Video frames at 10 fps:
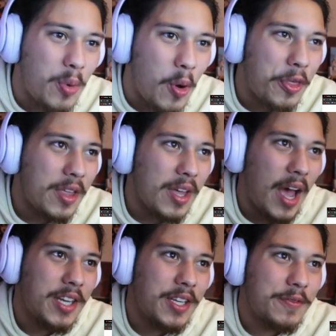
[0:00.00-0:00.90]
both
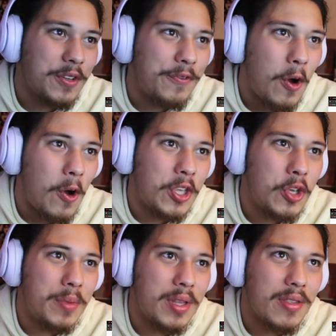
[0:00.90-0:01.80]
kind of default
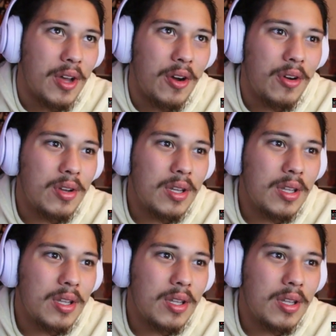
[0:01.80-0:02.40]
humans, though.